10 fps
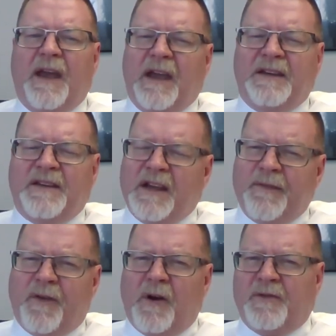A
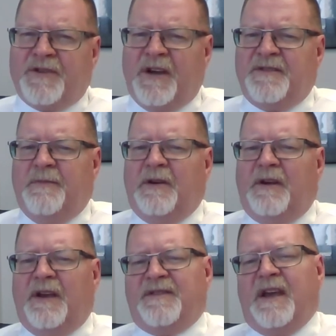default judgment
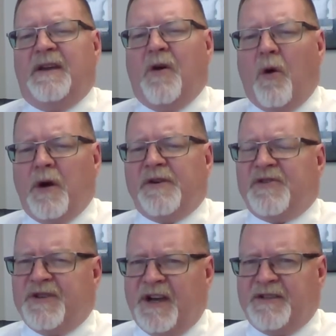is a
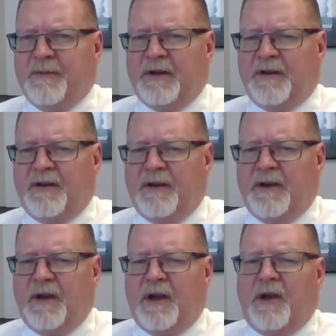court judgment
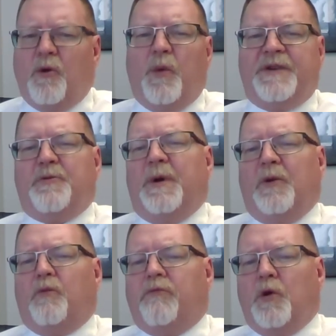which
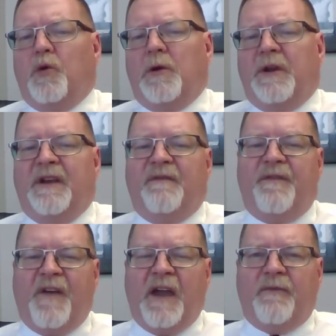will rule in
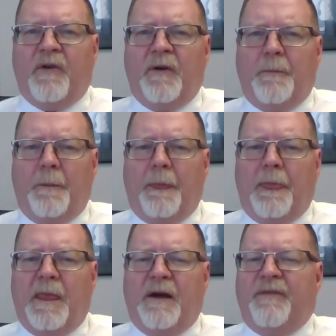favor
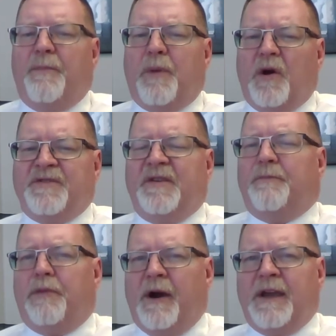of the
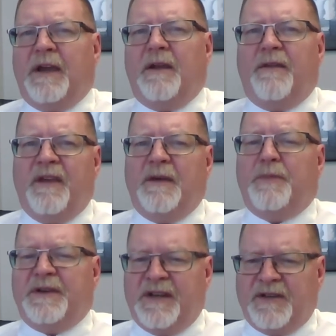person bringing the
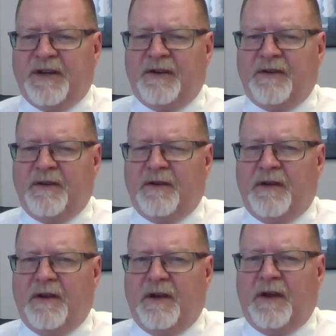petition
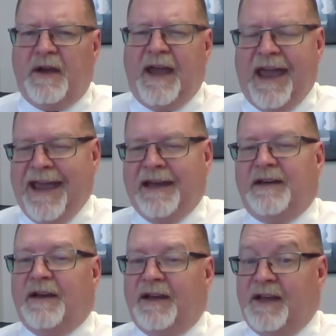
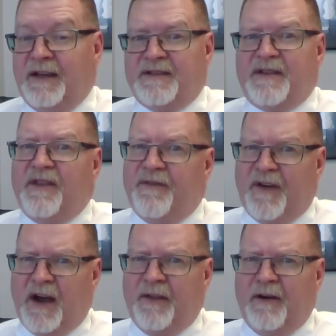and against the
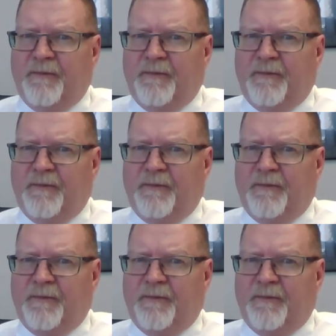father.